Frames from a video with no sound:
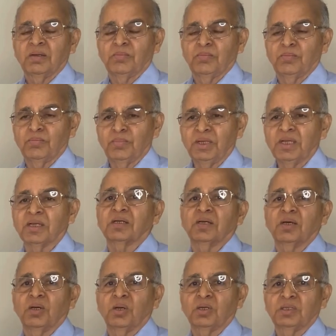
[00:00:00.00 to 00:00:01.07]
make,
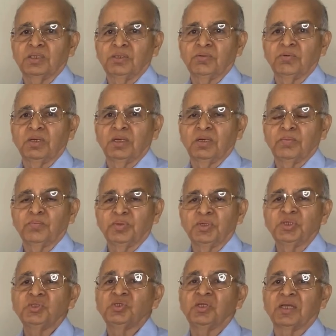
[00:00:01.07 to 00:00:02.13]
or he will
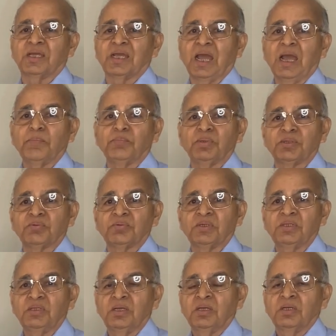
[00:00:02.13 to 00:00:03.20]
bridge the gap
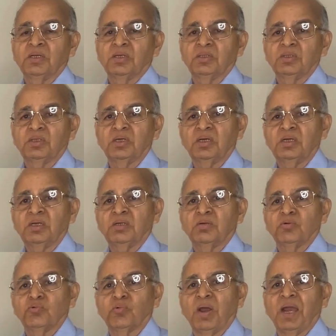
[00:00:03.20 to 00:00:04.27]
between the
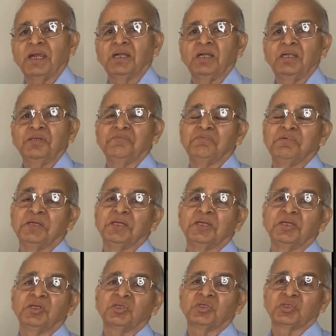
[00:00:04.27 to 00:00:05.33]
widely
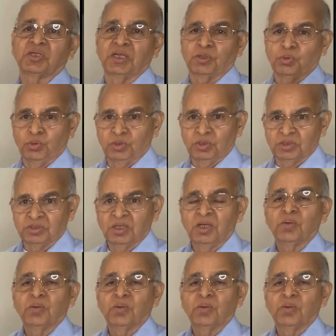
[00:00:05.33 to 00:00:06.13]
varying stakeholders.